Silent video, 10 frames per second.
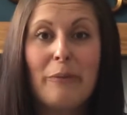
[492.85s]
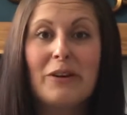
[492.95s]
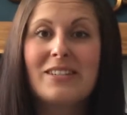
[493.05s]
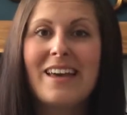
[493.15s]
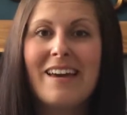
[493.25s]

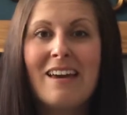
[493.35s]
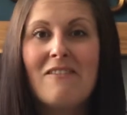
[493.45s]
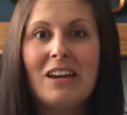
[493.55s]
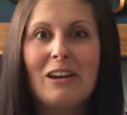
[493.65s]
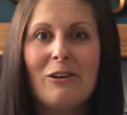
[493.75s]
because they're
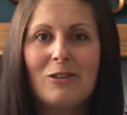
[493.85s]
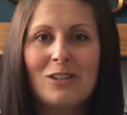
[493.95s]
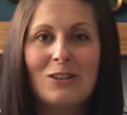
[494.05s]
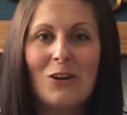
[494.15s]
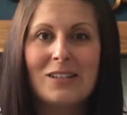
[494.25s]
hearing it
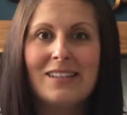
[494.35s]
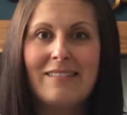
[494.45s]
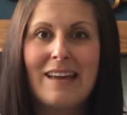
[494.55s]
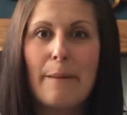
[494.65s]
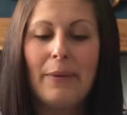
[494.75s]
lots and lots
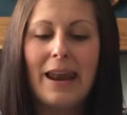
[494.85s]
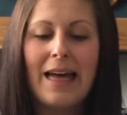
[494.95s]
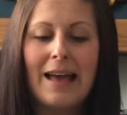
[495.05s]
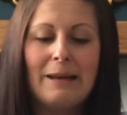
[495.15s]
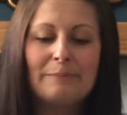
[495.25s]
in their
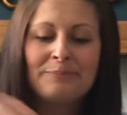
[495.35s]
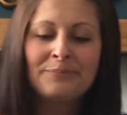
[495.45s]
play.